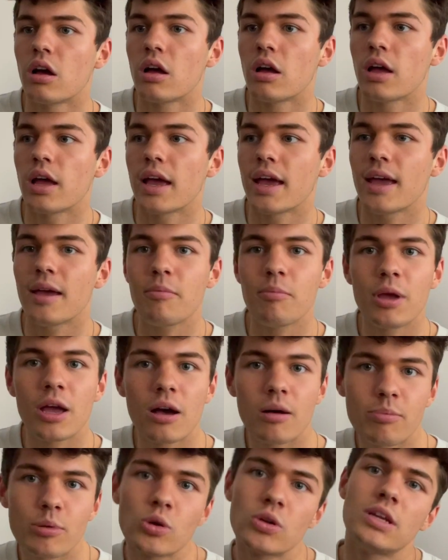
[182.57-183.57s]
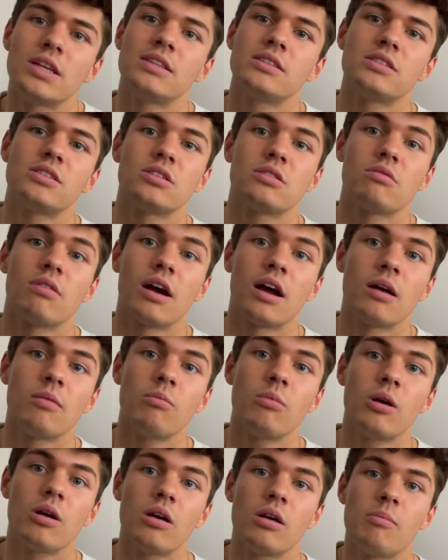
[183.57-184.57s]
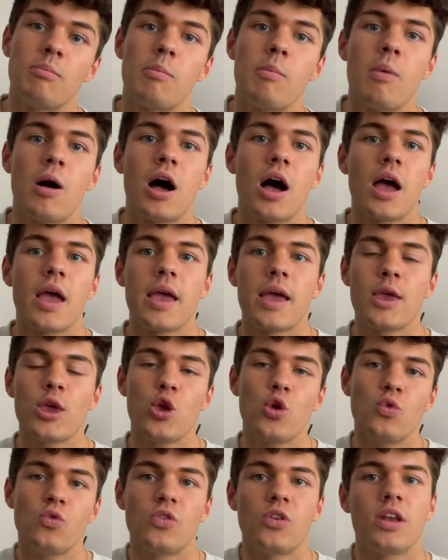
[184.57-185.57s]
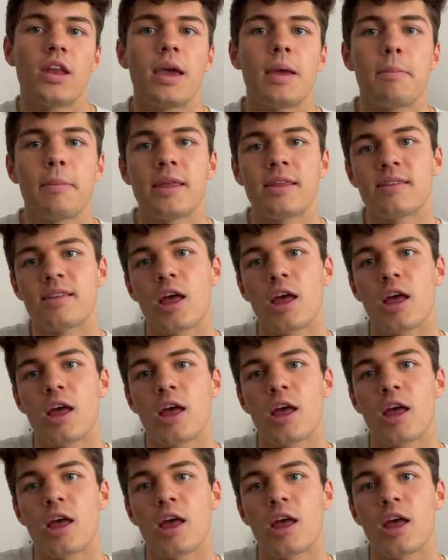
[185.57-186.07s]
Hit me up on Instagram. My username is